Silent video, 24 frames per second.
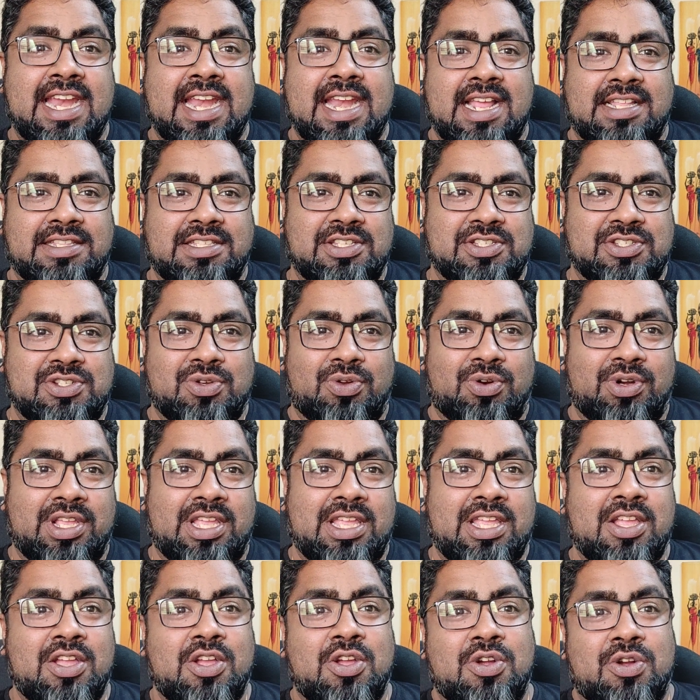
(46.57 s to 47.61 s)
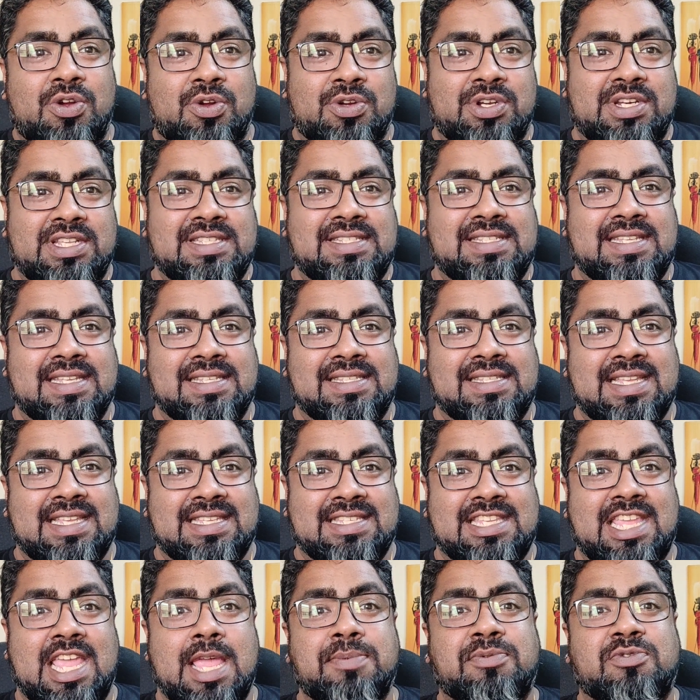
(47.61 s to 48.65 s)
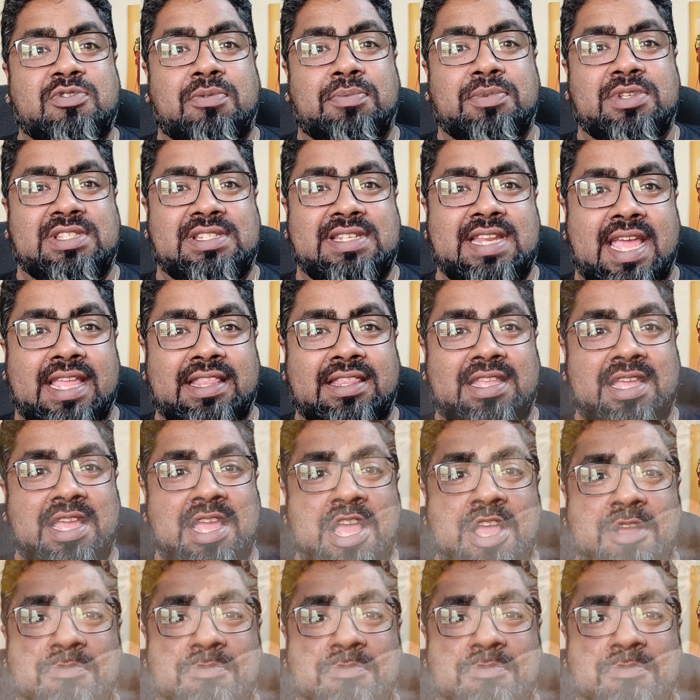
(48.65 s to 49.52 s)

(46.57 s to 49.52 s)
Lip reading: in another story, Odysseus escapes from his death